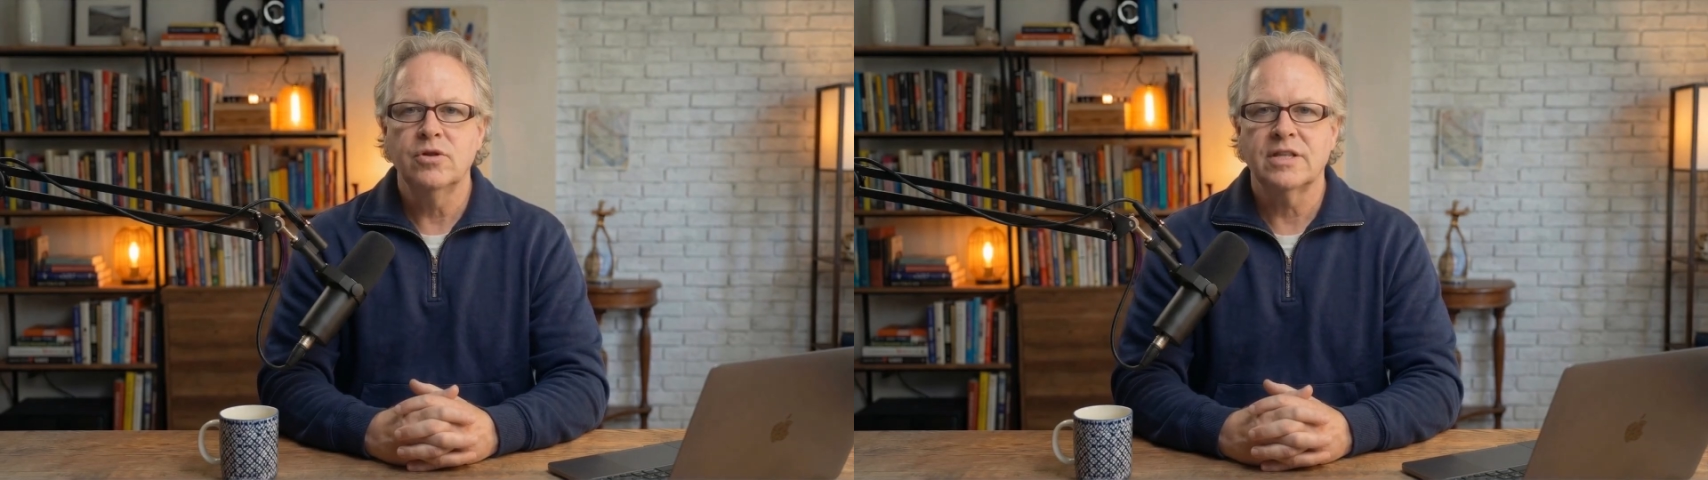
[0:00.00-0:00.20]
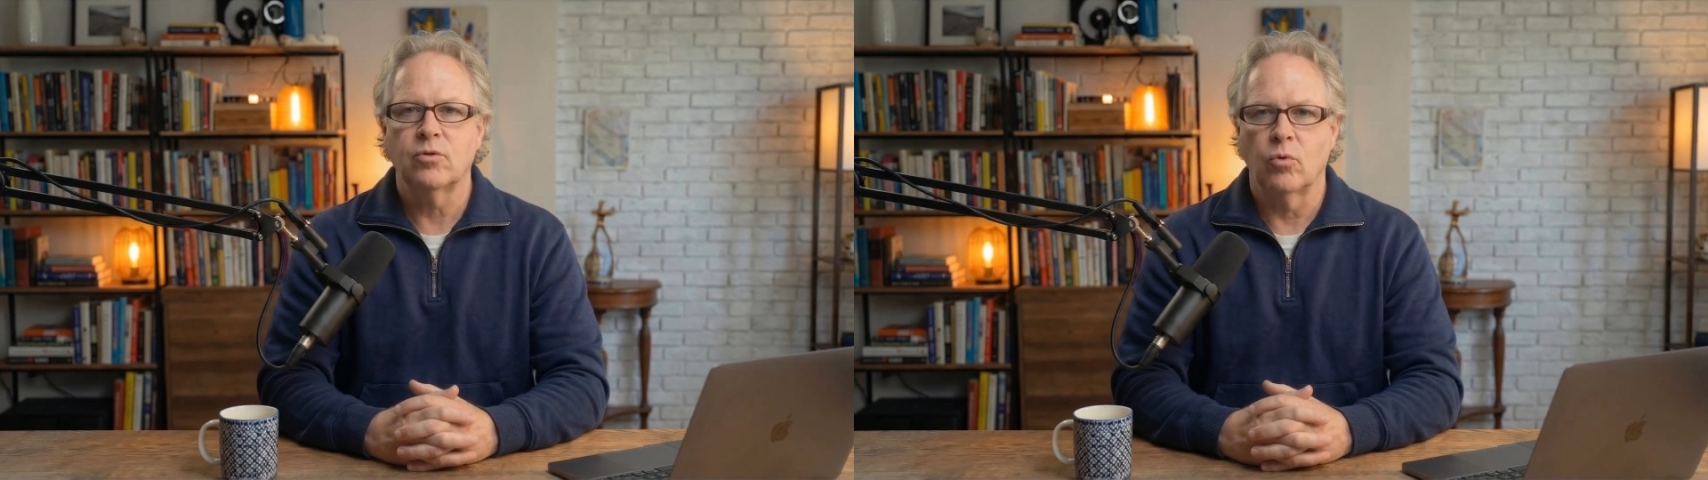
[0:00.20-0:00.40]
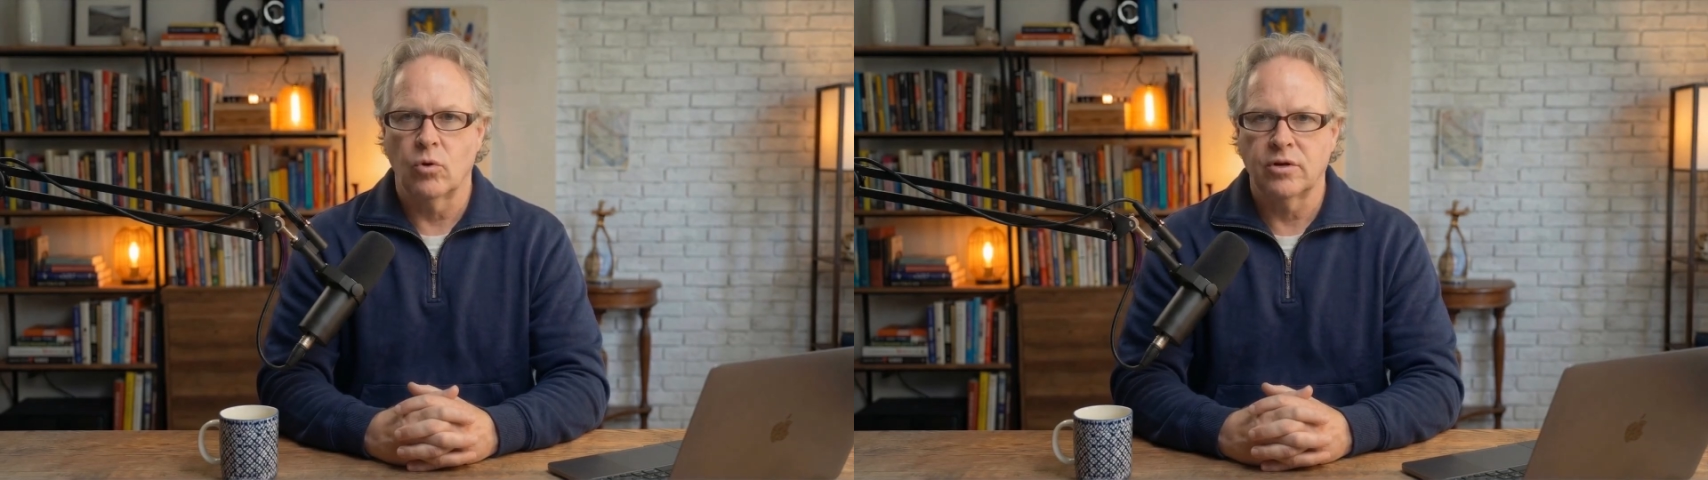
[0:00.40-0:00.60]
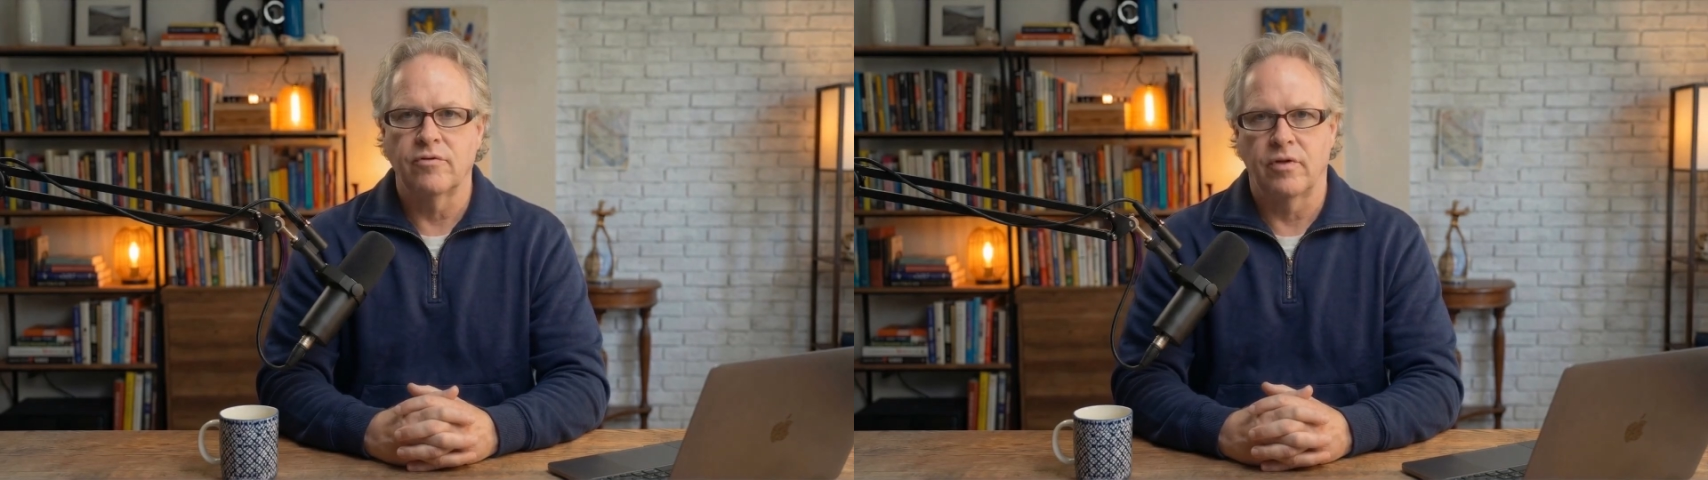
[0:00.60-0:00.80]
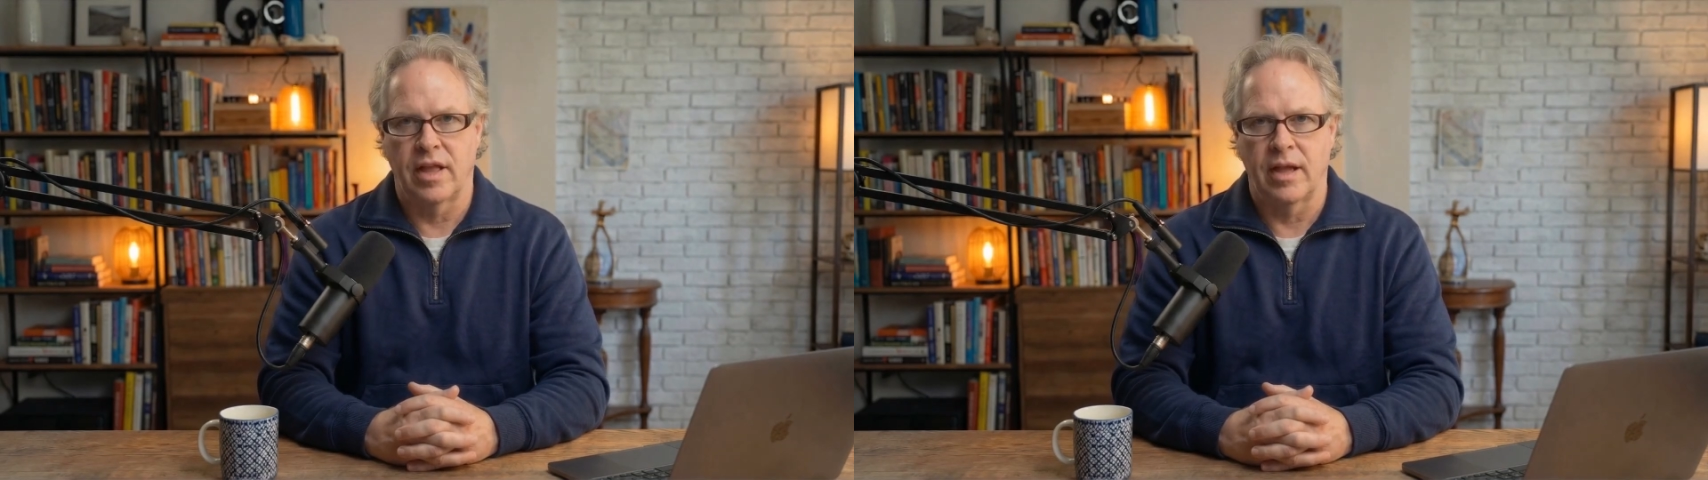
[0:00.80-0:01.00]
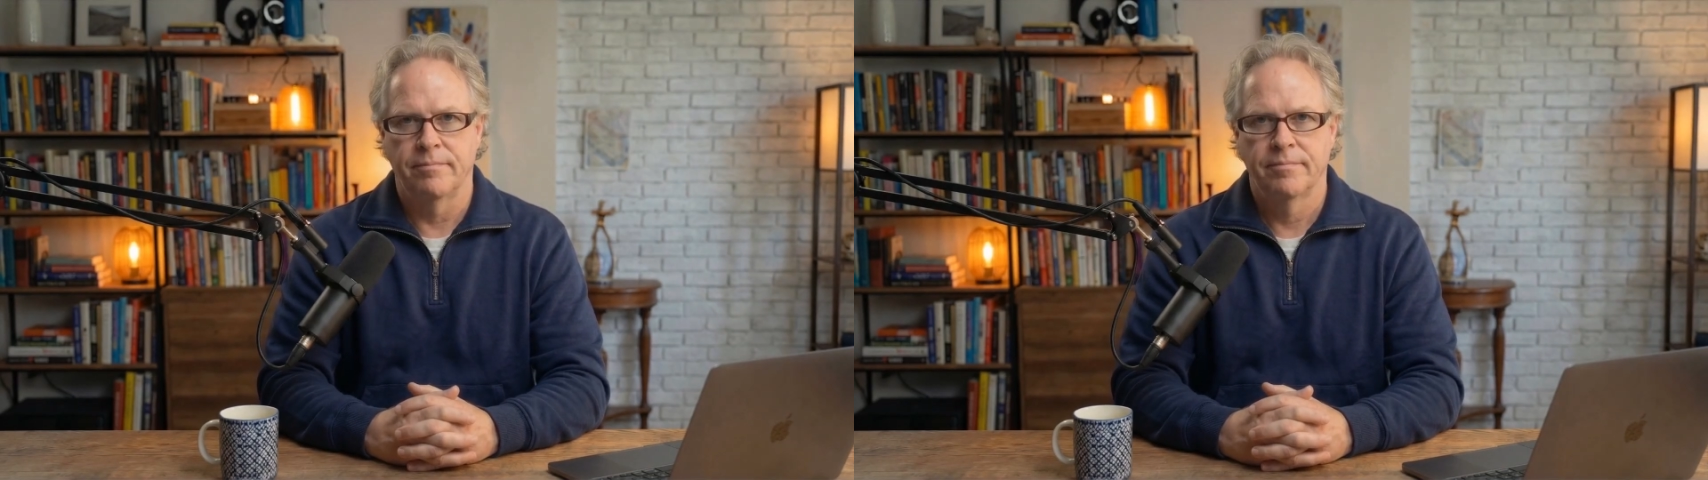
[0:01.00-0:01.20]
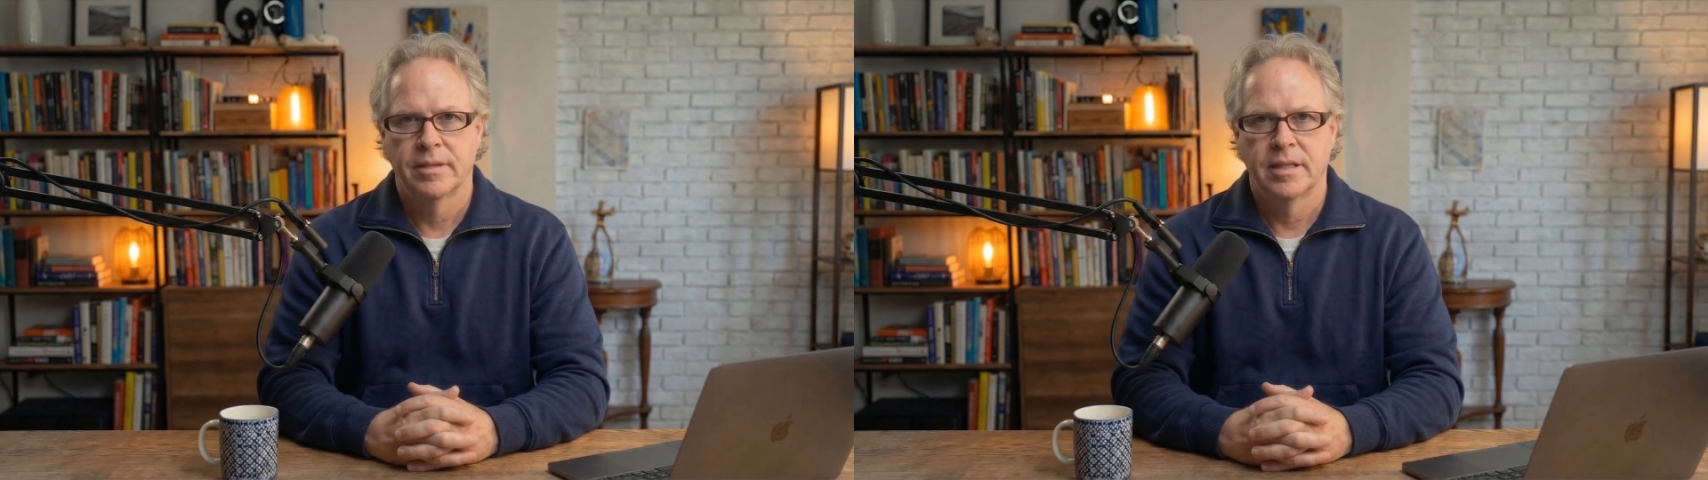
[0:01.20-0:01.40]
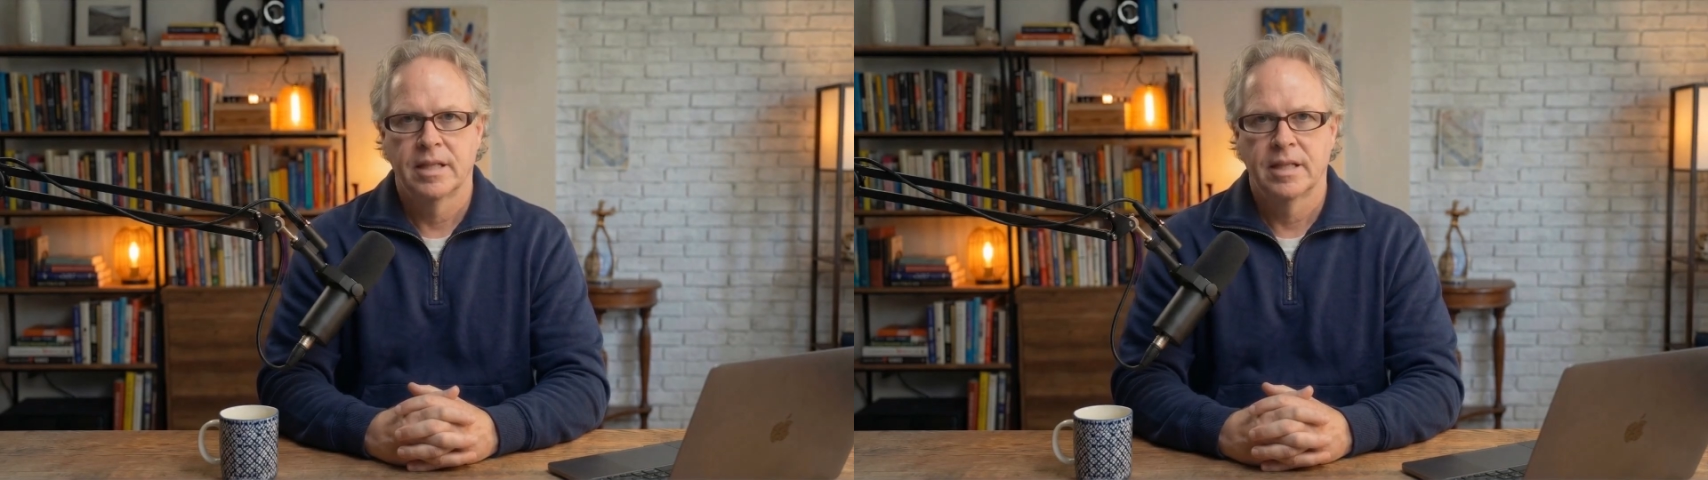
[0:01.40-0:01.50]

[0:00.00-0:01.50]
doesn't work for them.